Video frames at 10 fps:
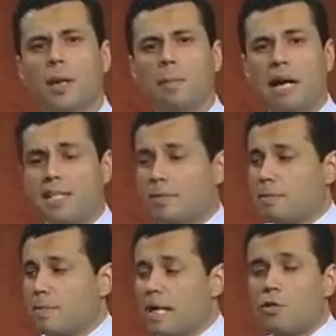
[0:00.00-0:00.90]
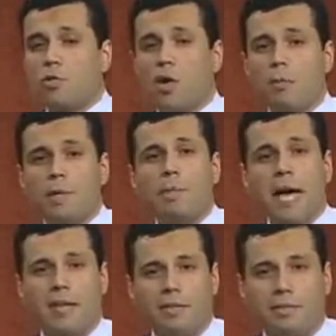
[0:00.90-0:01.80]
might as well be
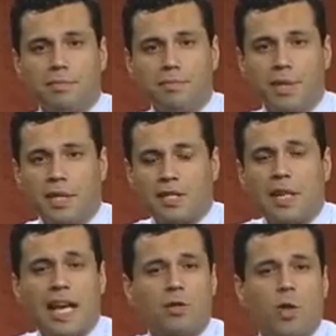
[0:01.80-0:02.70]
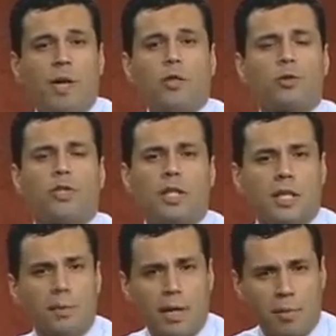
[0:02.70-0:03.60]
men, because he has no interest
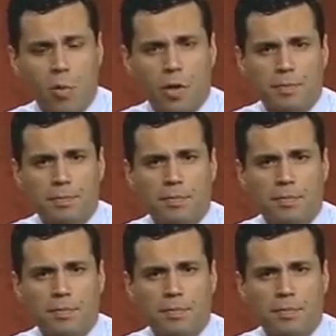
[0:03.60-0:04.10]
in them anymore.